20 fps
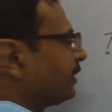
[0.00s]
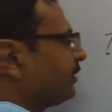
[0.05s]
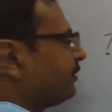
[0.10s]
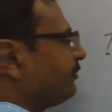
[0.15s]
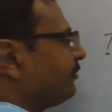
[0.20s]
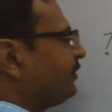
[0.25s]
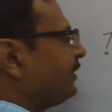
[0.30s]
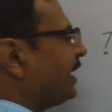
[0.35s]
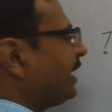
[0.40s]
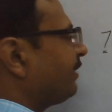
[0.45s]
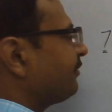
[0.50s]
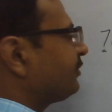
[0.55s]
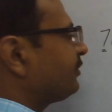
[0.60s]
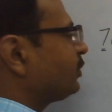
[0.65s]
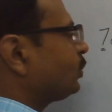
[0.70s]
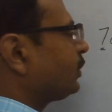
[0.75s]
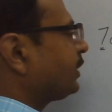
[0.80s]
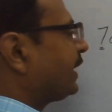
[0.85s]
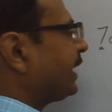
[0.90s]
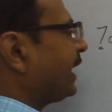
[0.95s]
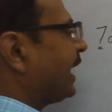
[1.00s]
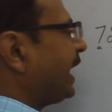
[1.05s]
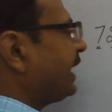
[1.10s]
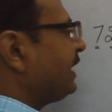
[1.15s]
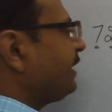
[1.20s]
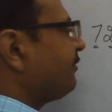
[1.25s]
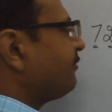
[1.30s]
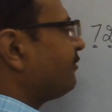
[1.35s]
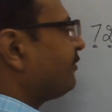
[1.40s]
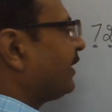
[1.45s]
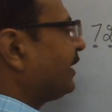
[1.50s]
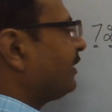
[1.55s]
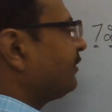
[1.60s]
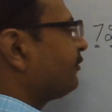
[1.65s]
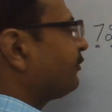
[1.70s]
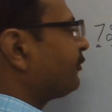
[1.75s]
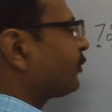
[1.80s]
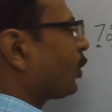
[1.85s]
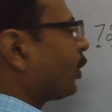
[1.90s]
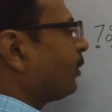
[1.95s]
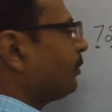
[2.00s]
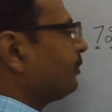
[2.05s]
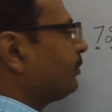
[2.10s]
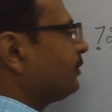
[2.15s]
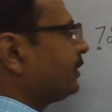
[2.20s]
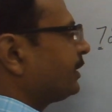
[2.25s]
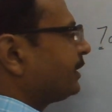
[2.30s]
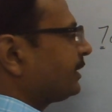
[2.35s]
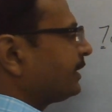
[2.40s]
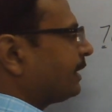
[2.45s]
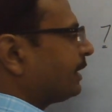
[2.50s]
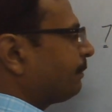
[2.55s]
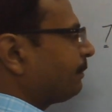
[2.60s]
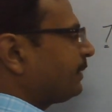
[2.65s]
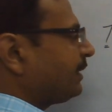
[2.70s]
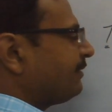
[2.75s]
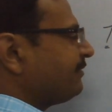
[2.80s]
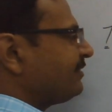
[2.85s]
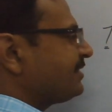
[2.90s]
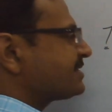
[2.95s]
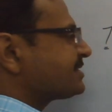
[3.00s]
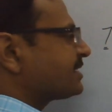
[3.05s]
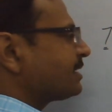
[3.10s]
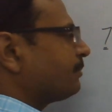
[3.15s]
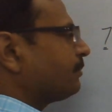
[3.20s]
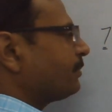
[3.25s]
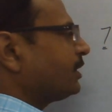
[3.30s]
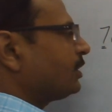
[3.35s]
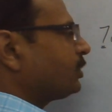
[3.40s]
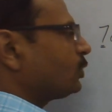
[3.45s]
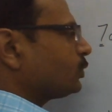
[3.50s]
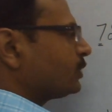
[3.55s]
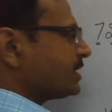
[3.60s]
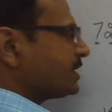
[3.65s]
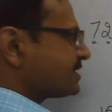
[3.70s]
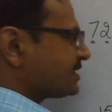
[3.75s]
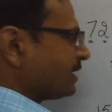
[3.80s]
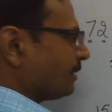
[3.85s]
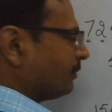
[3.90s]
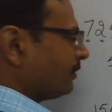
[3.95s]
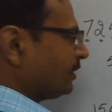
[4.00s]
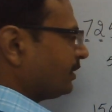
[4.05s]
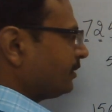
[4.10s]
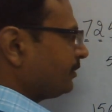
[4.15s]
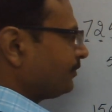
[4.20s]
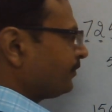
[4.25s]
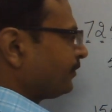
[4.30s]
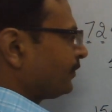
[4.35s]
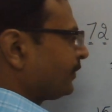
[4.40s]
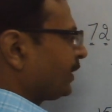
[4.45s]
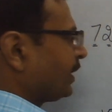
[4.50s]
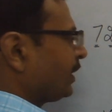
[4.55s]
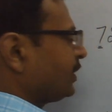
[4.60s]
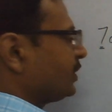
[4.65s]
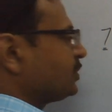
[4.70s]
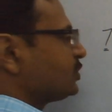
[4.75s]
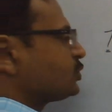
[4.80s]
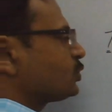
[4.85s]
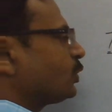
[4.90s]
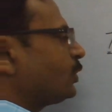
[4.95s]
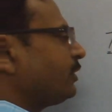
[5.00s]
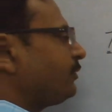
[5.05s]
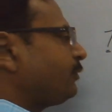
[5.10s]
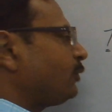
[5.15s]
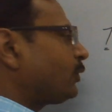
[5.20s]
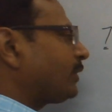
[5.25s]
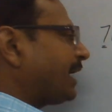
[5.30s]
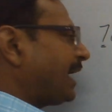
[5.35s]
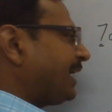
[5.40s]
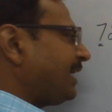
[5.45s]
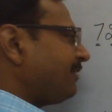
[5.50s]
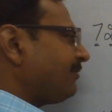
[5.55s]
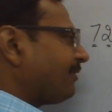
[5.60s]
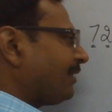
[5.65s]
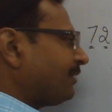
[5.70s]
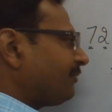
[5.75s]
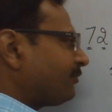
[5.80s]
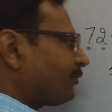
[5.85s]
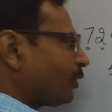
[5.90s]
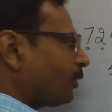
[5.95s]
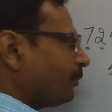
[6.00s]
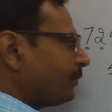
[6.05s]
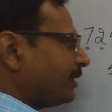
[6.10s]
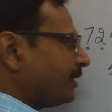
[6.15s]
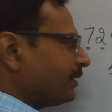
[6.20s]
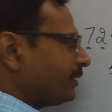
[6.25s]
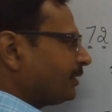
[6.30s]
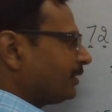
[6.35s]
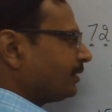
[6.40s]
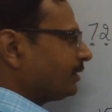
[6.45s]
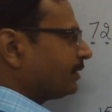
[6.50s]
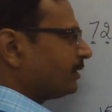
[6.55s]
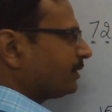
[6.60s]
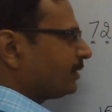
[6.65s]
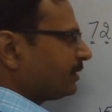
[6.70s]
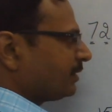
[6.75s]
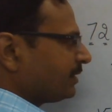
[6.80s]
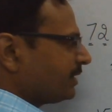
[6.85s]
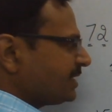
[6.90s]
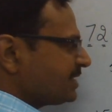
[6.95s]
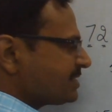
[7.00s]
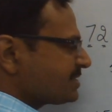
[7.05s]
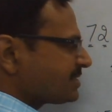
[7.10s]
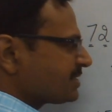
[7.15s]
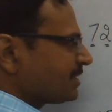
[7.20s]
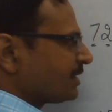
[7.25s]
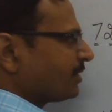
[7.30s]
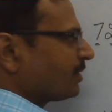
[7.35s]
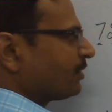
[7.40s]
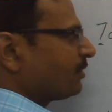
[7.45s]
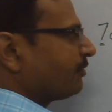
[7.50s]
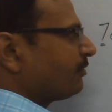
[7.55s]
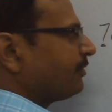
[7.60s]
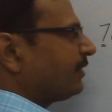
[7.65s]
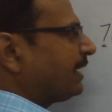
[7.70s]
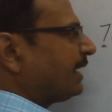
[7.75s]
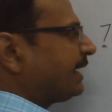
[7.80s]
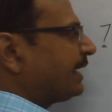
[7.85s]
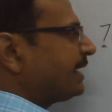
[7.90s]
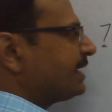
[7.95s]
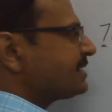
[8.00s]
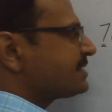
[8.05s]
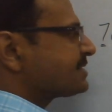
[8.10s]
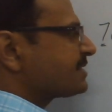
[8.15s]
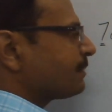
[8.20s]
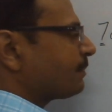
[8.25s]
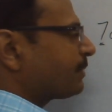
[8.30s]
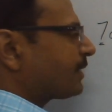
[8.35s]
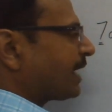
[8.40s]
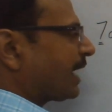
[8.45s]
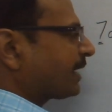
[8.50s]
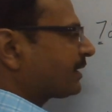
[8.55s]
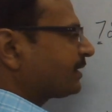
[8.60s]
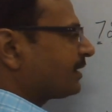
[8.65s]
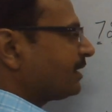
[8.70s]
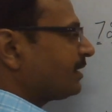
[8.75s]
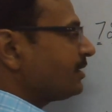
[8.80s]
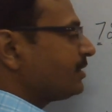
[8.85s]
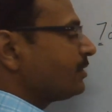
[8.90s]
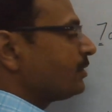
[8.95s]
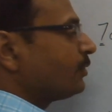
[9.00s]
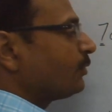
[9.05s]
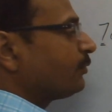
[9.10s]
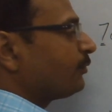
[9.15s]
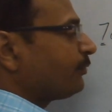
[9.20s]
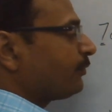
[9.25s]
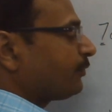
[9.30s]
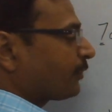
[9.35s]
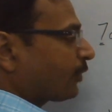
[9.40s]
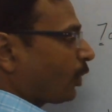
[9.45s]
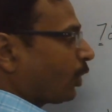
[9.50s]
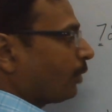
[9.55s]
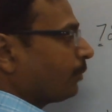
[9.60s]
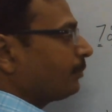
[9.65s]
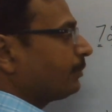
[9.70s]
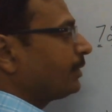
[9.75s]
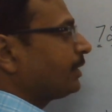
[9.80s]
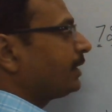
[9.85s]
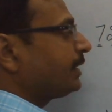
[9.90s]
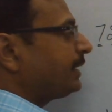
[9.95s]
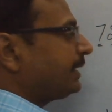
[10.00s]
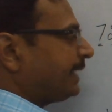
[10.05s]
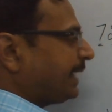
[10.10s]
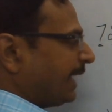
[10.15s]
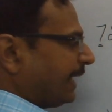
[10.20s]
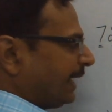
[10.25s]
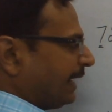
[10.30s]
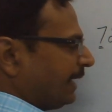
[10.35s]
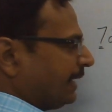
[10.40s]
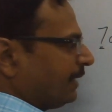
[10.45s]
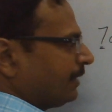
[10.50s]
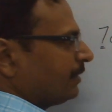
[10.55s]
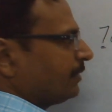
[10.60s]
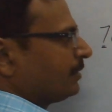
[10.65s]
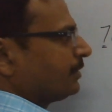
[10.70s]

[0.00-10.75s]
we have to carry one from the previous number to this number. So if you carry one from here, this will get subtracted from ten.